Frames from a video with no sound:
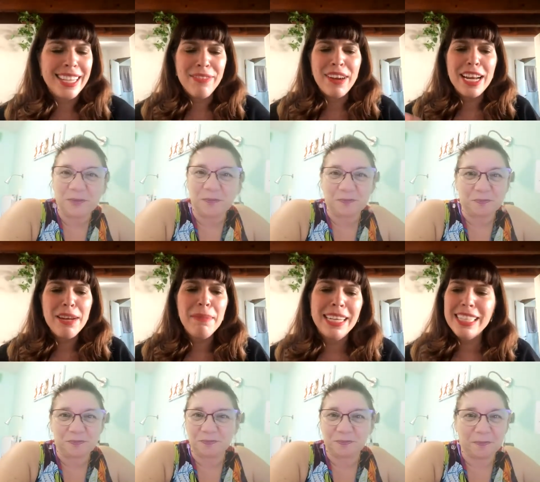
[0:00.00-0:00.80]
Speaker 1: If for
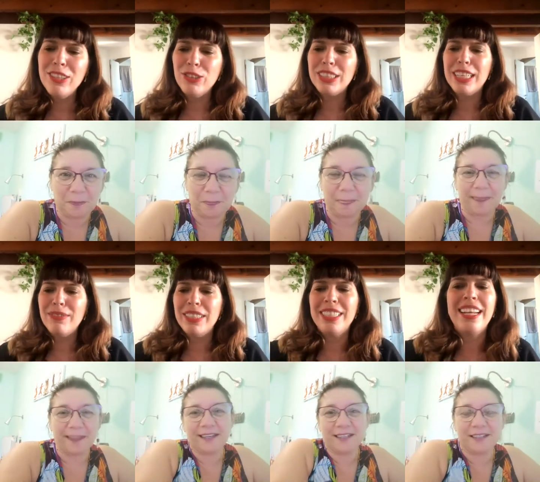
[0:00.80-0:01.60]
anybody who's lived
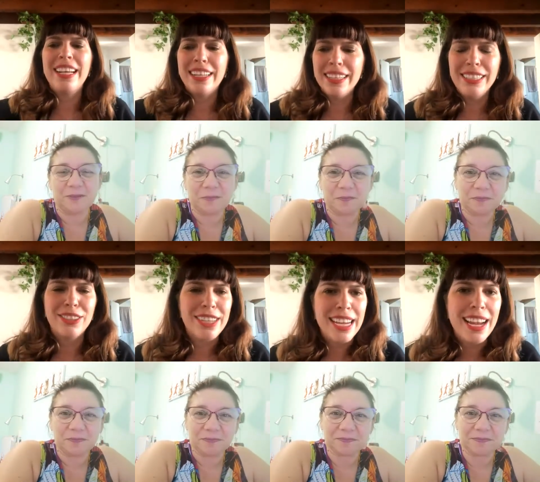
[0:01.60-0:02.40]
in Italy
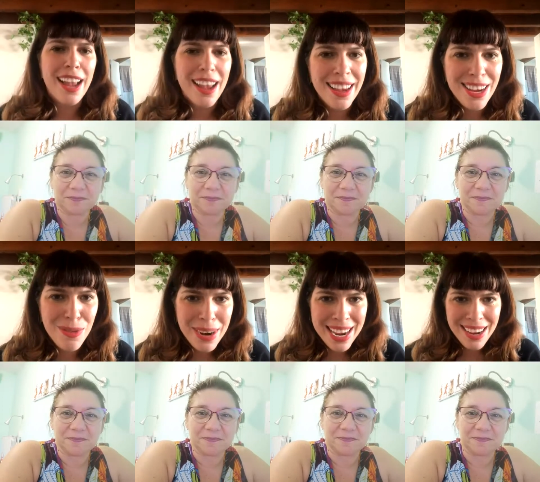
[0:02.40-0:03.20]
during a heat
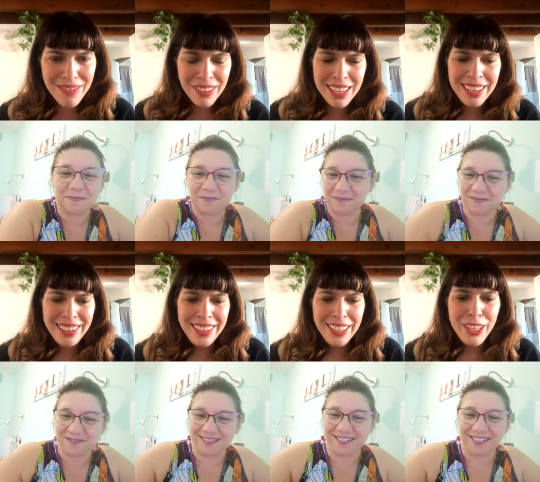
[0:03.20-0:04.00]
wave,
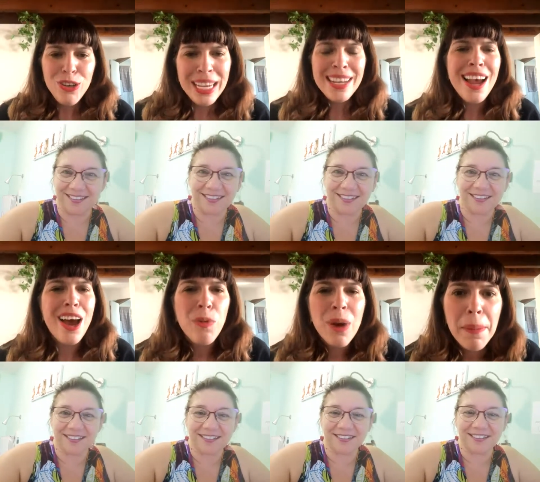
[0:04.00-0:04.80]
you cannot
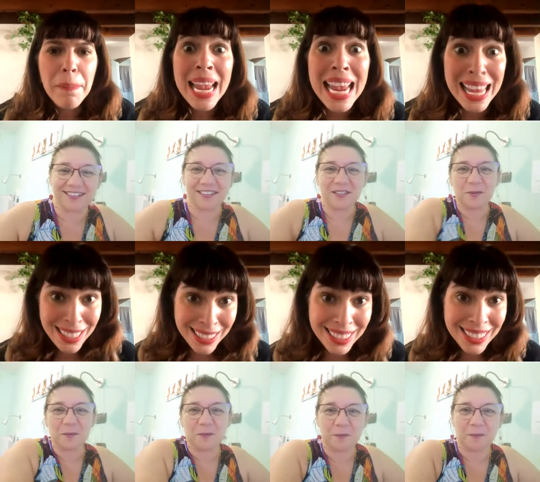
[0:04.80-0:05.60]
wear
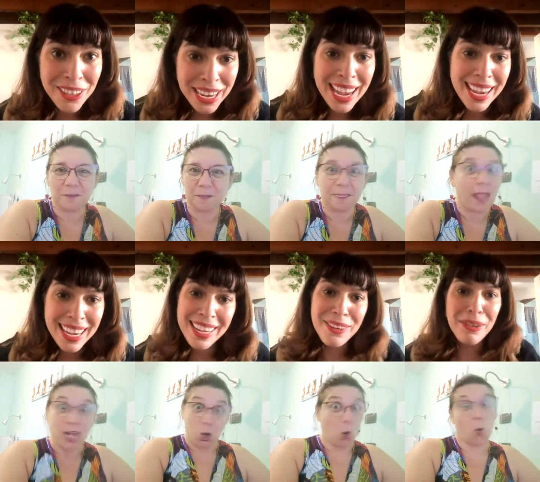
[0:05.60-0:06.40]
pants okay,
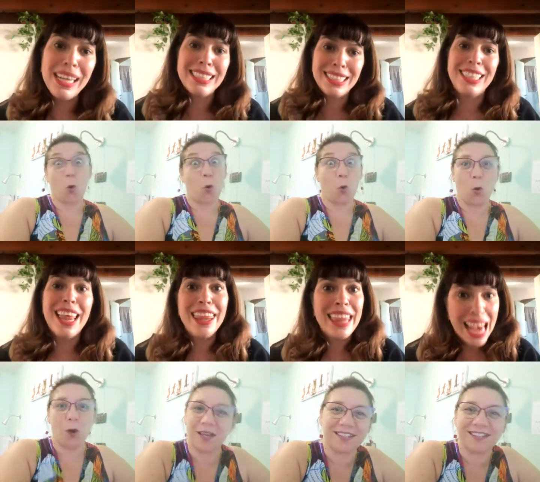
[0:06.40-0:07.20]
when it's
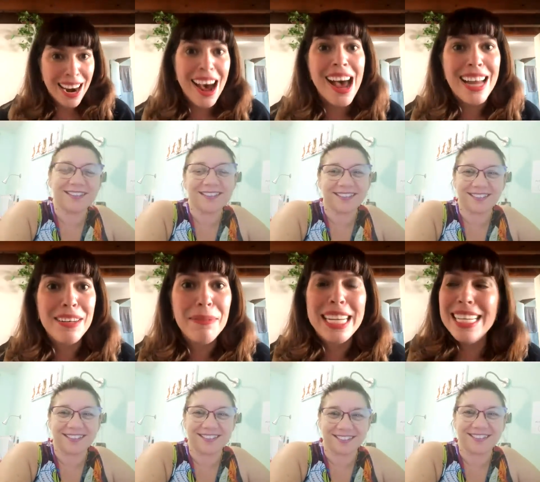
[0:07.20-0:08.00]
that hot
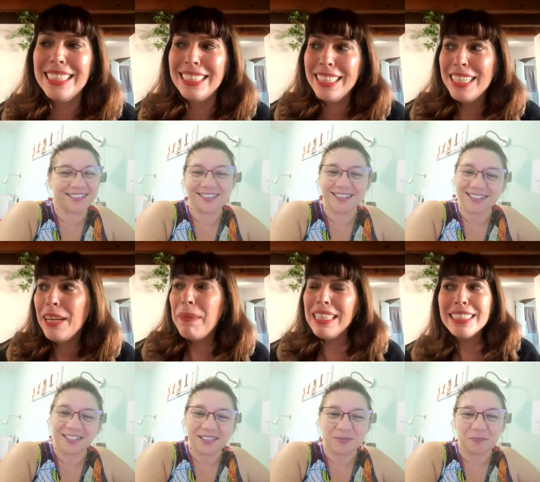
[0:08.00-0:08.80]
because
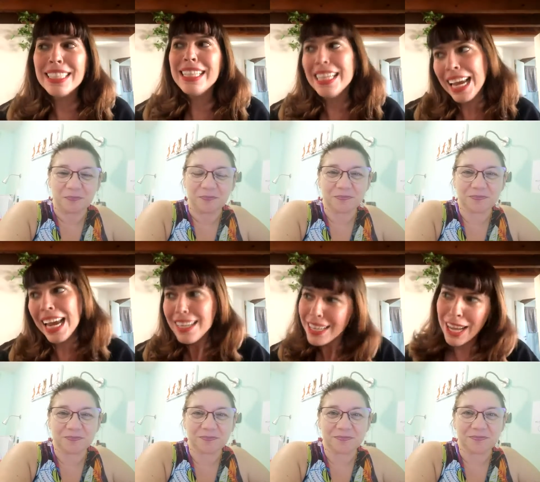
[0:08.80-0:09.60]
basically
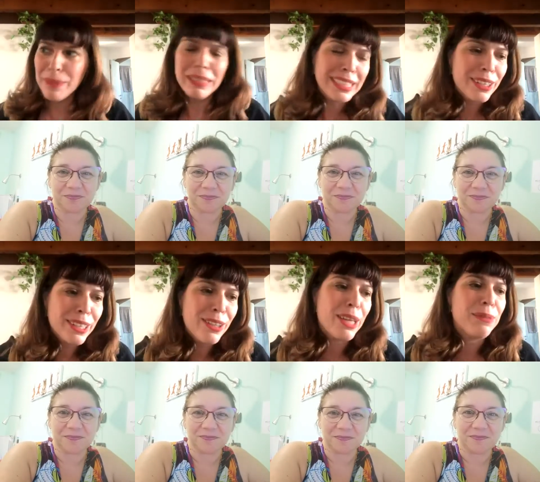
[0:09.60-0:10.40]
any kind of material that will